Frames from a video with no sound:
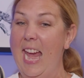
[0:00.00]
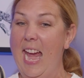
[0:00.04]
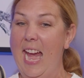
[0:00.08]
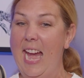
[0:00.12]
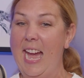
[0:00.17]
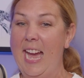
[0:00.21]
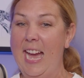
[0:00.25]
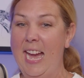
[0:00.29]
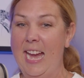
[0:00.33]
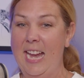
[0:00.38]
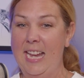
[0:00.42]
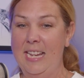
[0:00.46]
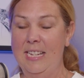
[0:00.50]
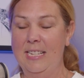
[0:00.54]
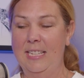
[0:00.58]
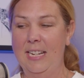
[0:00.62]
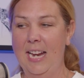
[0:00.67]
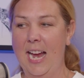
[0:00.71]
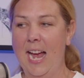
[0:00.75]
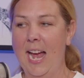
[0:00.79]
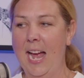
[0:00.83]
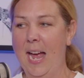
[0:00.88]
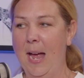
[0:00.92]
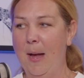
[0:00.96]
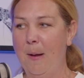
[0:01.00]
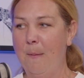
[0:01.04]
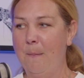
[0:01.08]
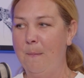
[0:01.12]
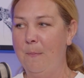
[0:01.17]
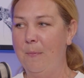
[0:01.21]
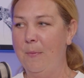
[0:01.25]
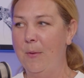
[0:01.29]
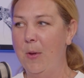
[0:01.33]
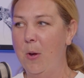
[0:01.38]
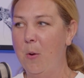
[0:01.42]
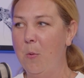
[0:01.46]
And
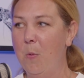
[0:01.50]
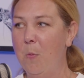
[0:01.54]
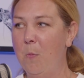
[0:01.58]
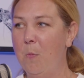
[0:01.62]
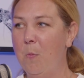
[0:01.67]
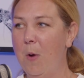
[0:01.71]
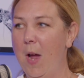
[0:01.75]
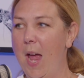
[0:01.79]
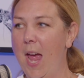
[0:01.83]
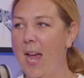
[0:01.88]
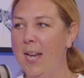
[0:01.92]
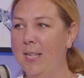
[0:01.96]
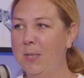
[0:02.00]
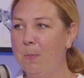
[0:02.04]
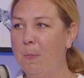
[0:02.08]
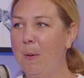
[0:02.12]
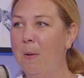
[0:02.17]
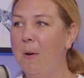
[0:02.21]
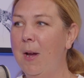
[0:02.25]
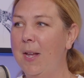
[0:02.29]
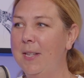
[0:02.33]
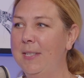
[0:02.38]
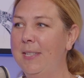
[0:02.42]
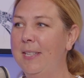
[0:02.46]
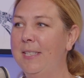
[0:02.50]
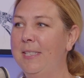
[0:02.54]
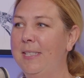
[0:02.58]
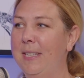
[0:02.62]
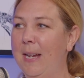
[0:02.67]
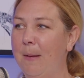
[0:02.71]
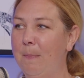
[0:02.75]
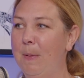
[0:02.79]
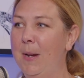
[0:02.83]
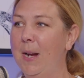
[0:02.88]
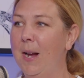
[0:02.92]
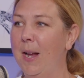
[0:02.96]
um Esperanza
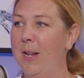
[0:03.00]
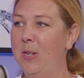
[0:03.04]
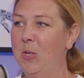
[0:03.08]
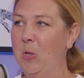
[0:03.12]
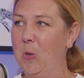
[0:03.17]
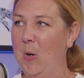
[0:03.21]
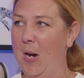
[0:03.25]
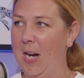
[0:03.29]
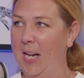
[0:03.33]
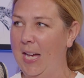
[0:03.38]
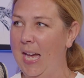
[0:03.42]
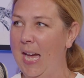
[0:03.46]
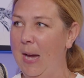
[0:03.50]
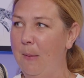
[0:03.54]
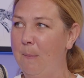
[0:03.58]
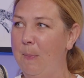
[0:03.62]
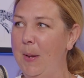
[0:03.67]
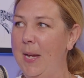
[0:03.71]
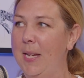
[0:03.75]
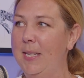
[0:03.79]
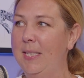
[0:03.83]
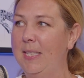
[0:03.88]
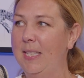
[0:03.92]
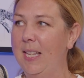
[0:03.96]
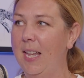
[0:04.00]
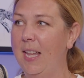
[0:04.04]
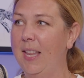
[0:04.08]
stepping onto our campus